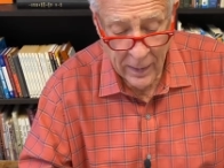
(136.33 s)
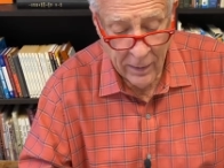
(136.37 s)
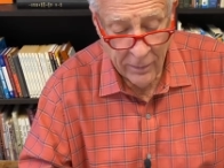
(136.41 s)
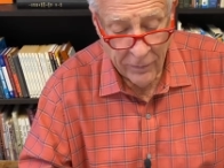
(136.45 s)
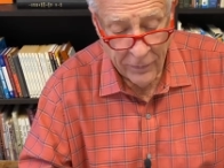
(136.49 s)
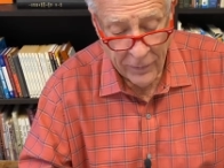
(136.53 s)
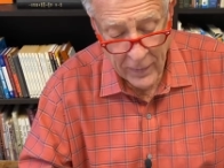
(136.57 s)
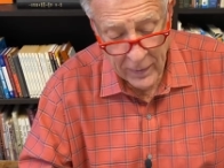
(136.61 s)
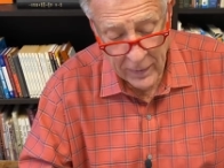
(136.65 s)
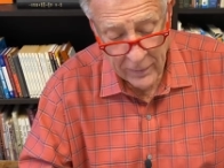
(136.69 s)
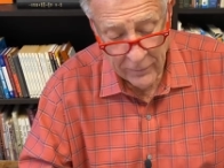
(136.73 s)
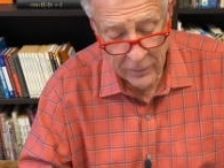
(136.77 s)

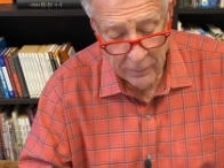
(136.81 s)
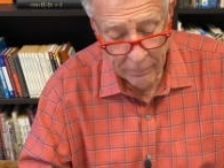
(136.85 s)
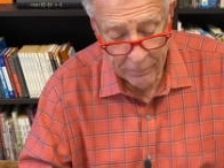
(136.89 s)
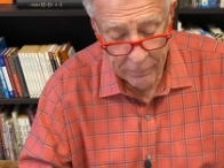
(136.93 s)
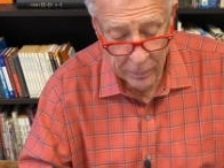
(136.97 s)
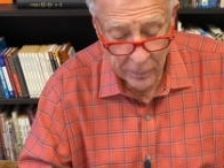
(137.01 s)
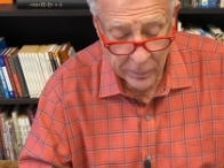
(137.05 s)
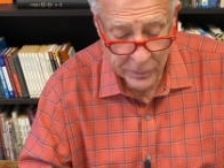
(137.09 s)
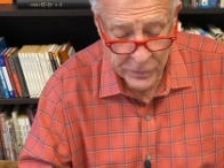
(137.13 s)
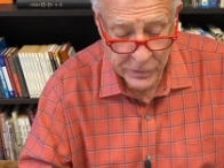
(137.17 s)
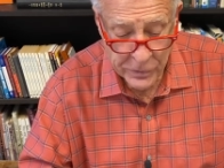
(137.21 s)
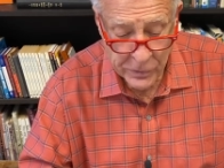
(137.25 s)
think of the
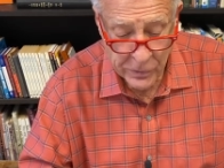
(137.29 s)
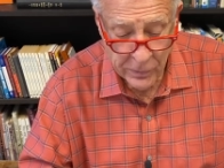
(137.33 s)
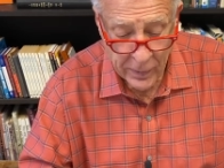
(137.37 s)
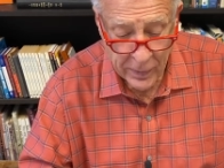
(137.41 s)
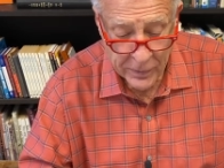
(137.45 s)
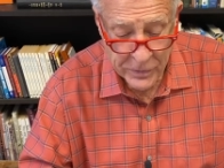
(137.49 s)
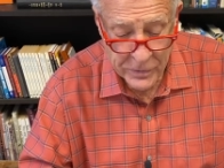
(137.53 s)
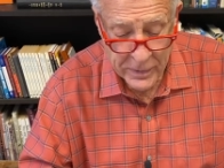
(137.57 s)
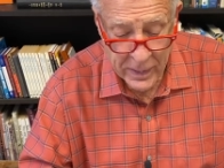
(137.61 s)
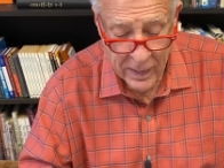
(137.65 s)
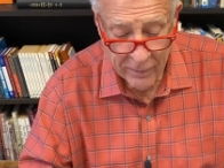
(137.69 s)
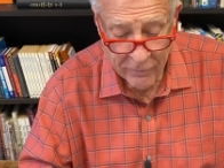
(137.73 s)
person who
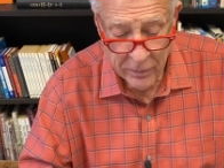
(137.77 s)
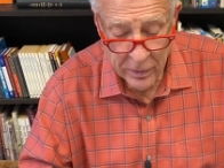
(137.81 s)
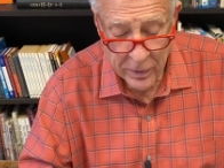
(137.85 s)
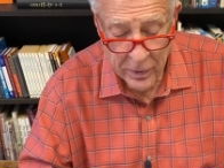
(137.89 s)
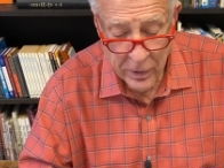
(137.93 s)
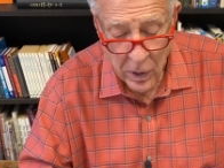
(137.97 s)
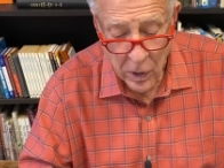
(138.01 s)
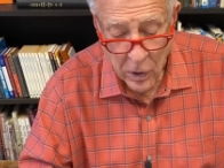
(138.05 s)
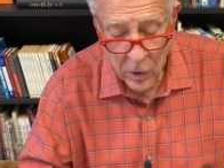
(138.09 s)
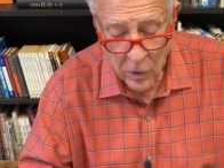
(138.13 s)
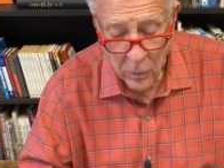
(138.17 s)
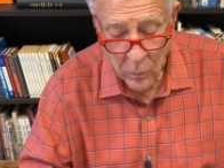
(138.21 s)
has never
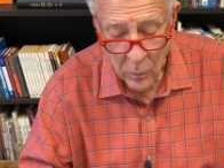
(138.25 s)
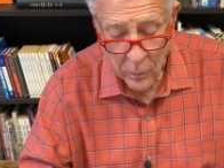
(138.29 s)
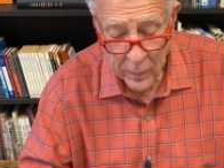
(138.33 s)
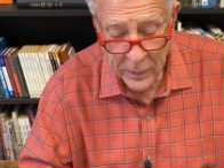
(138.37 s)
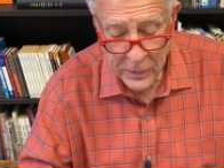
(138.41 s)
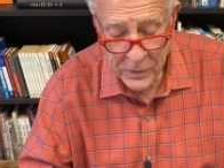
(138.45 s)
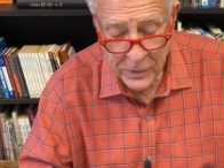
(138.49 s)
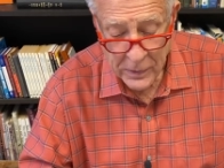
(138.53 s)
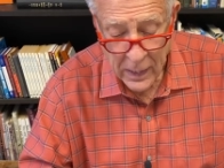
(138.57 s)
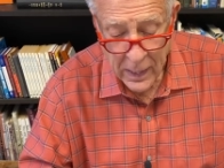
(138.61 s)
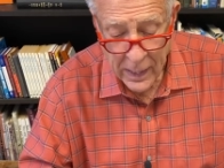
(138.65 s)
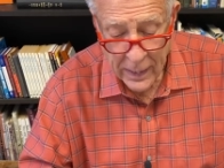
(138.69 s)
known what
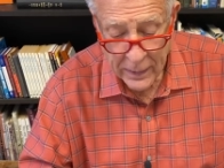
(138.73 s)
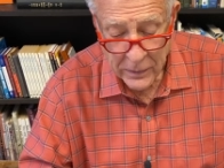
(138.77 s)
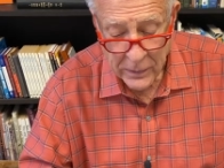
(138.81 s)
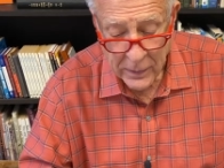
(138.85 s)
it's like